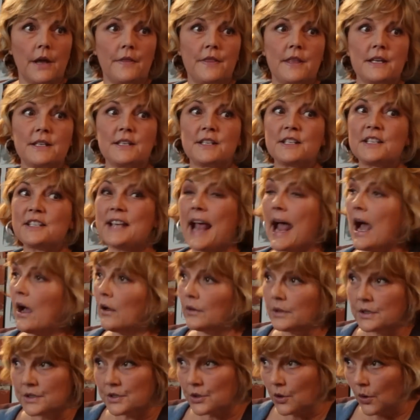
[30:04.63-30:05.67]
The
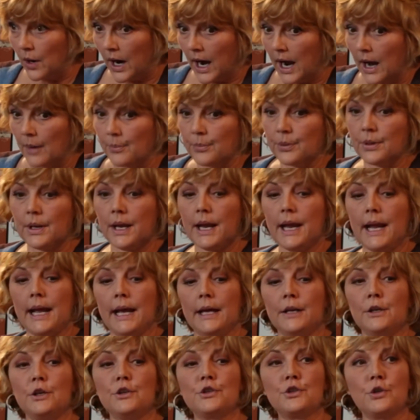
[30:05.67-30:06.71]
sound is crap,
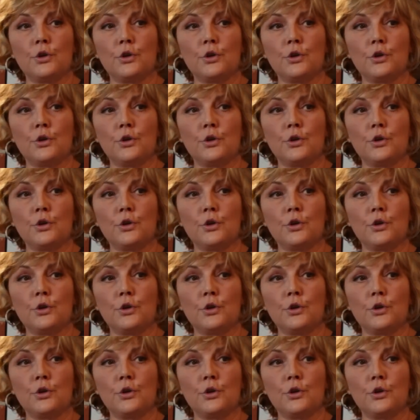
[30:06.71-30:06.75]
and